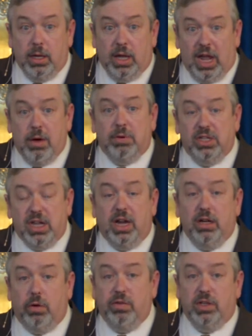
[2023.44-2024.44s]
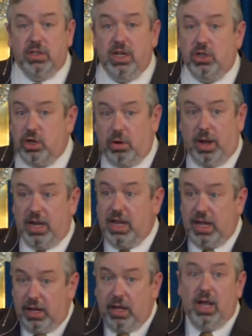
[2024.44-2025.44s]
He resigned over this issue, and
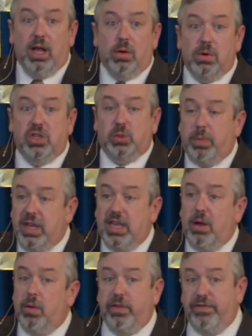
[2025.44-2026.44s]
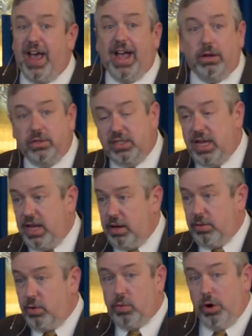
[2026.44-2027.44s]
he was speaking with faculty
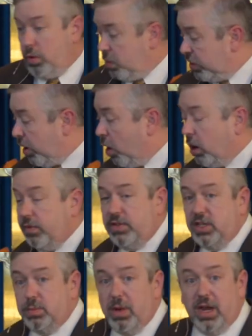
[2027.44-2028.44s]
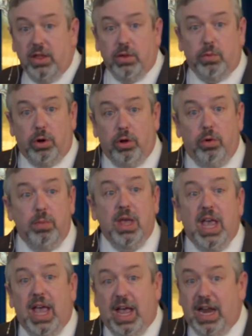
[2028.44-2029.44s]
in the room, with all of these men in the room,
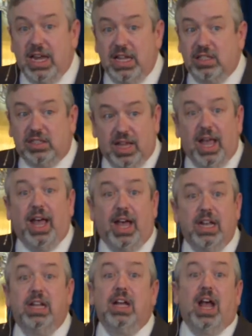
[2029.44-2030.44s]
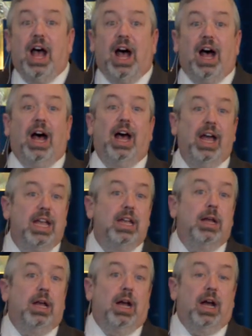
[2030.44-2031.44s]
and he said,
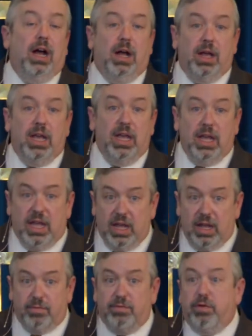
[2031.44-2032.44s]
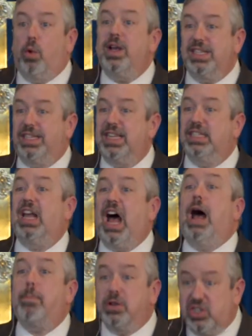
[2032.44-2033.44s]
he voiced his
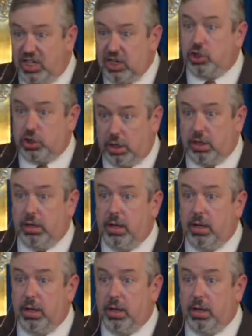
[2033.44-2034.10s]
opposition.